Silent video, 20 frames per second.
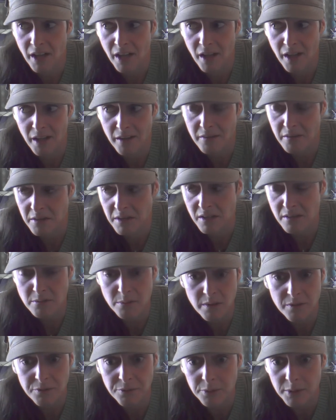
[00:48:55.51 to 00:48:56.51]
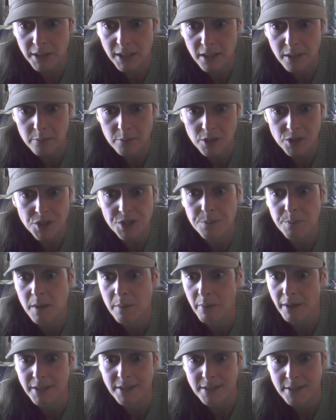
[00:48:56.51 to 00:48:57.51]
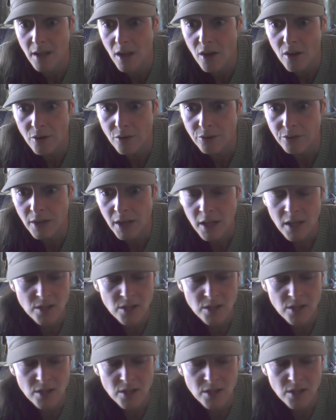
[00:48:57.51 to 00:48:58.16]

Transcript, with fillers: I, it gives me freedom to just be myself.